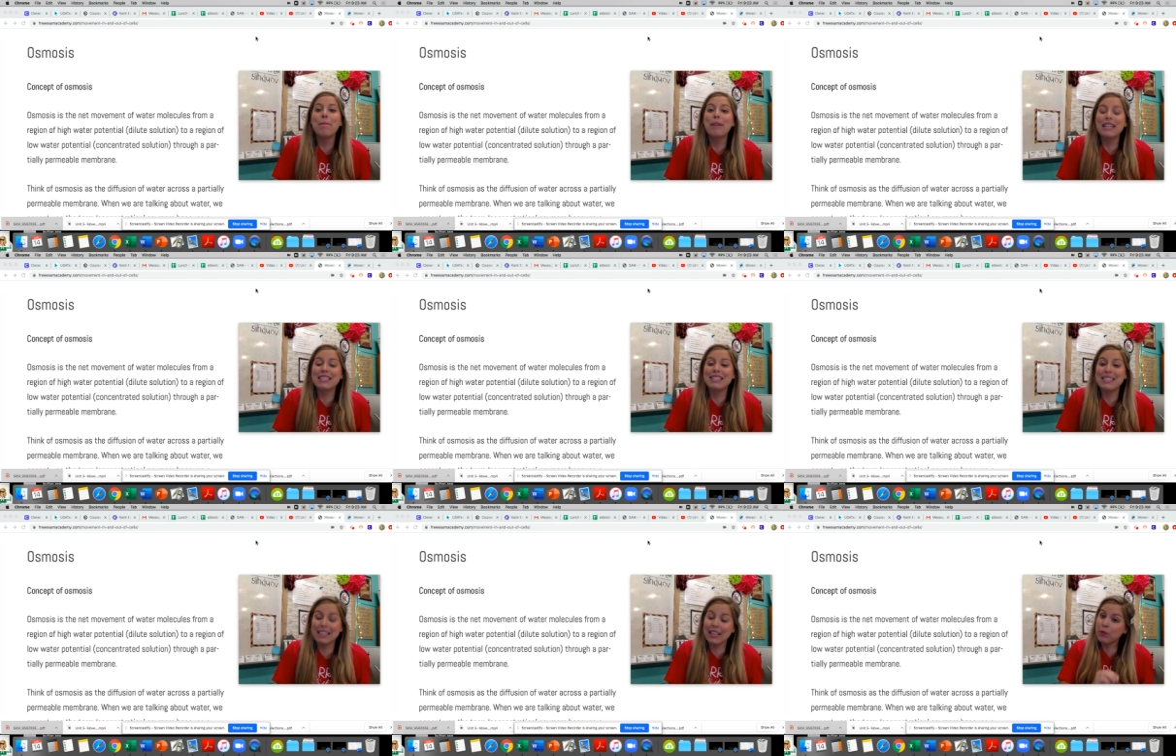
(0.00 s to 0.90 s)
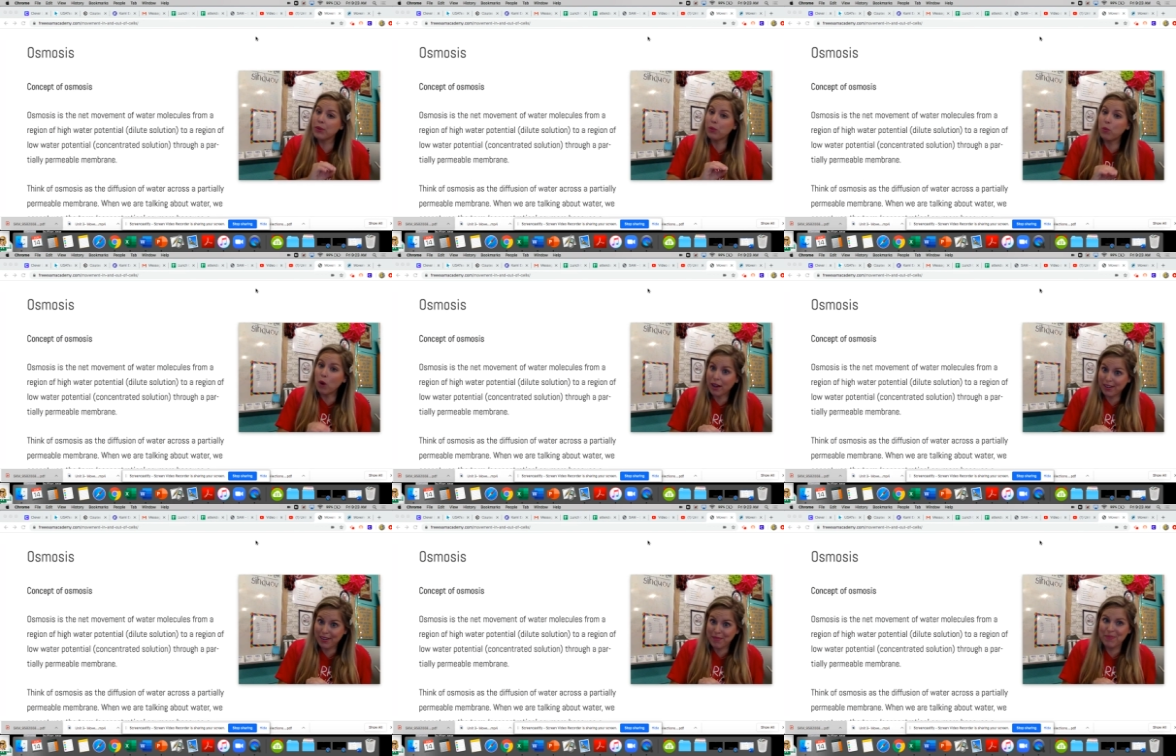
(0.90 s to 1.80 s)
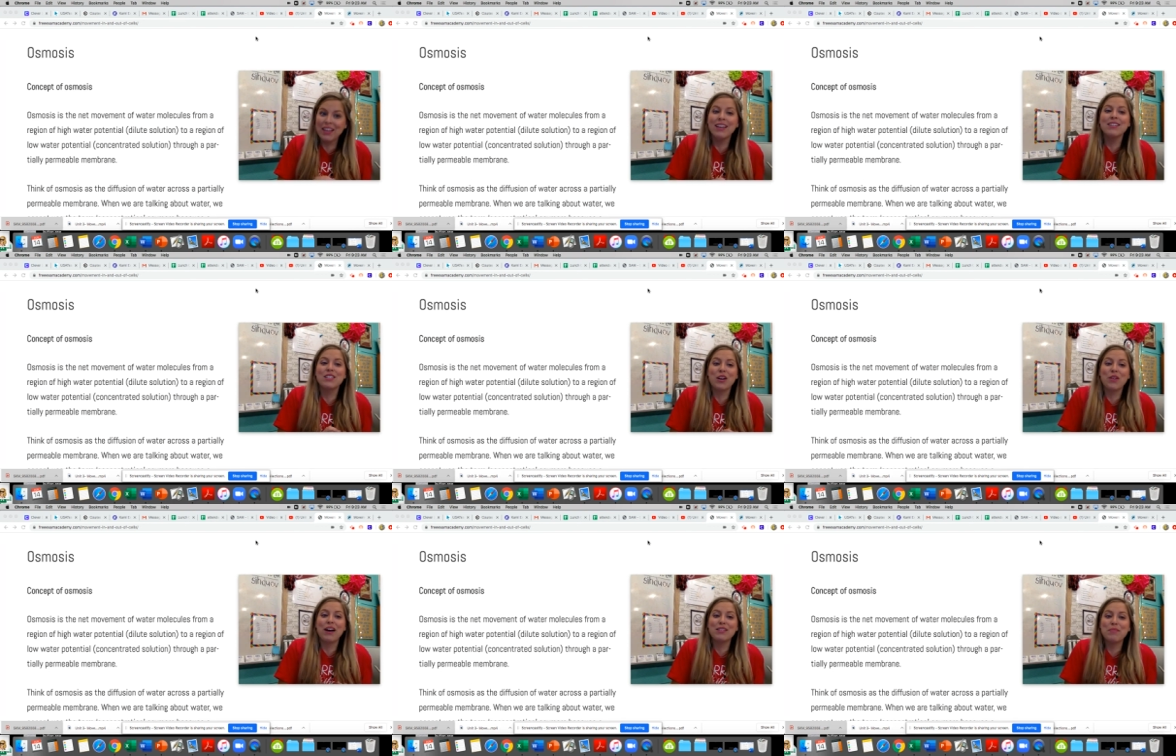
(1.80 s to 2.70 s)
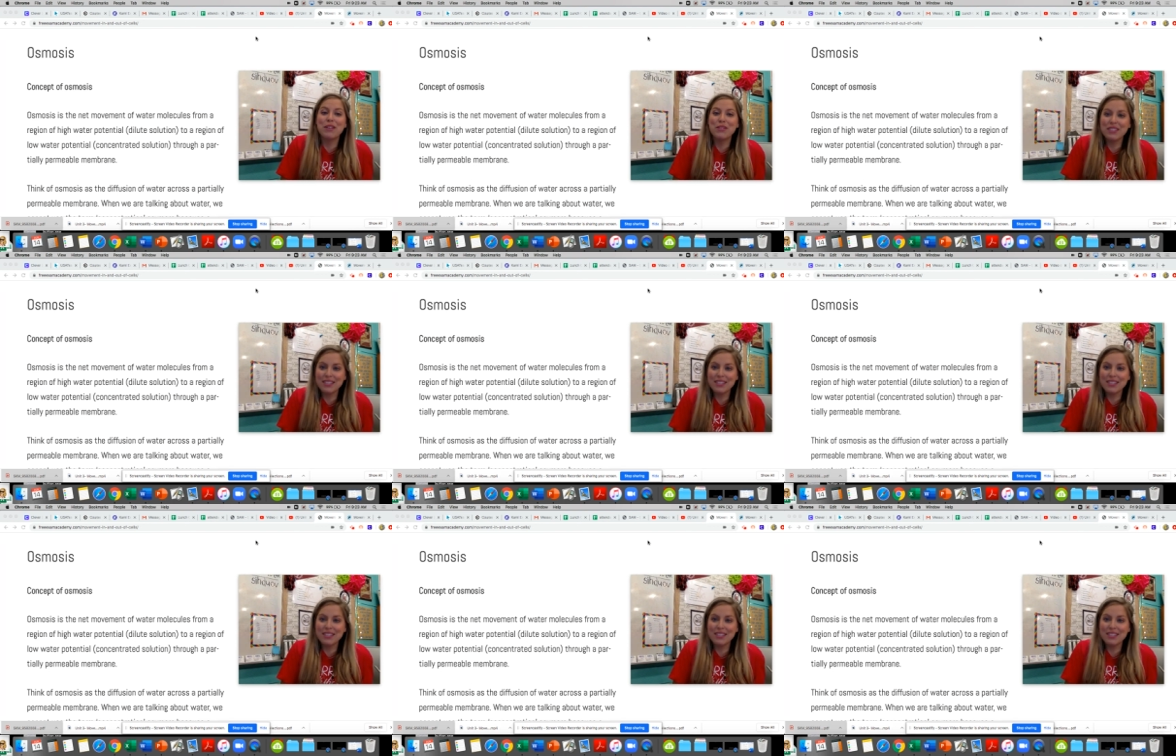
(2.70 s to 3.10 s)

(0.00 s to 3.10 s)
but it's dealing with water. So, osmosis